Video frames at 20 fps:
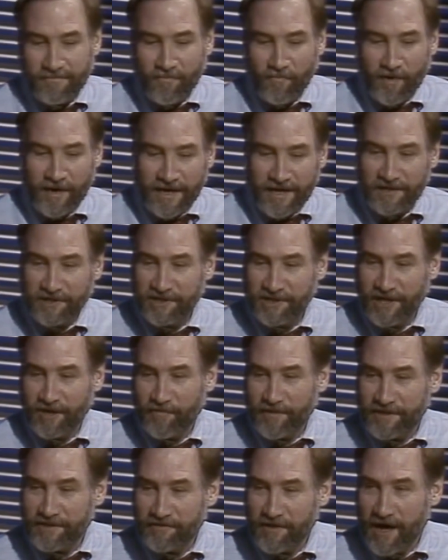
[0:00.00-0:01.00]
What else
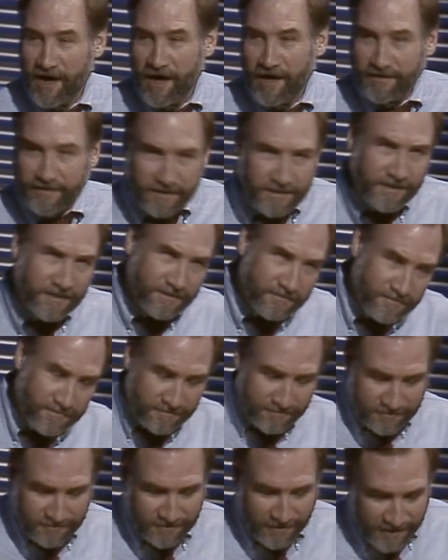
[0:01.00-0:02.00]
shall we draw? And the kids were
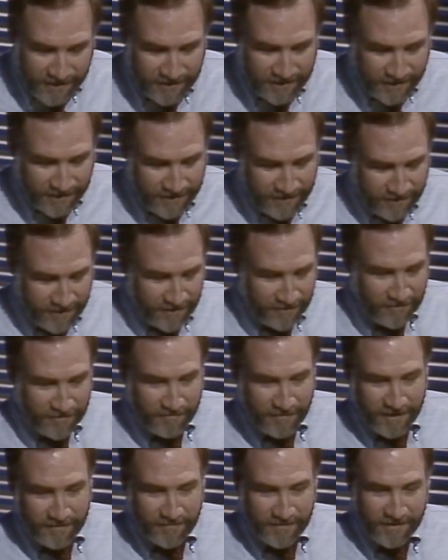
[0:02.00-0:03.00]
trying to think about
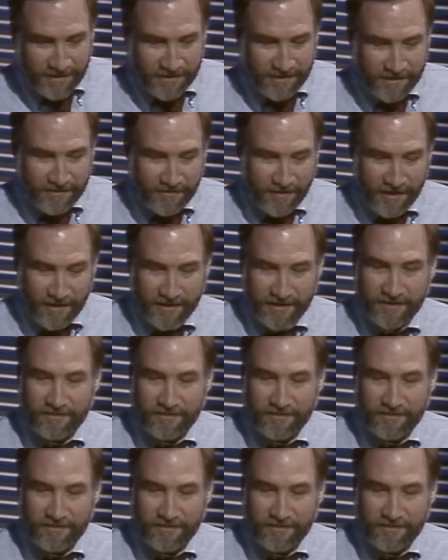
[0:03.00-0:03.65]
what might be good to draw,